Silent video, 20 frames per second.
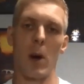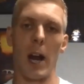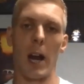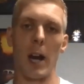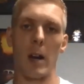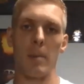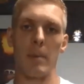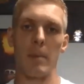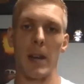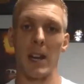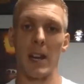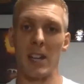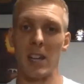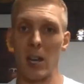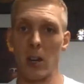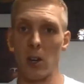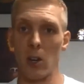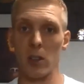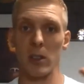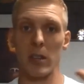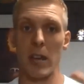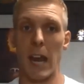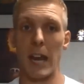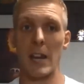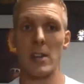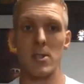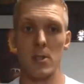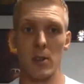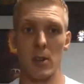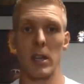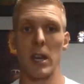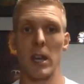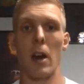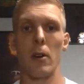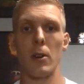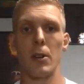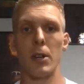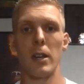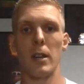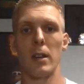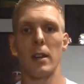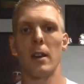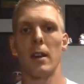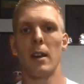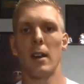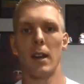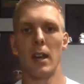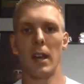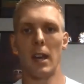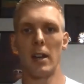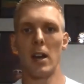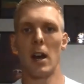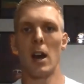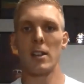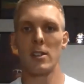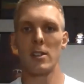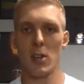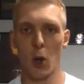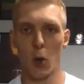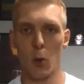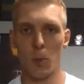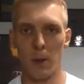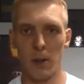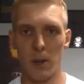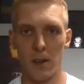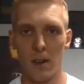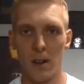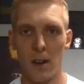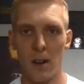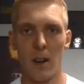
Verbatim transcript: Ironman here in Lancaster County in October.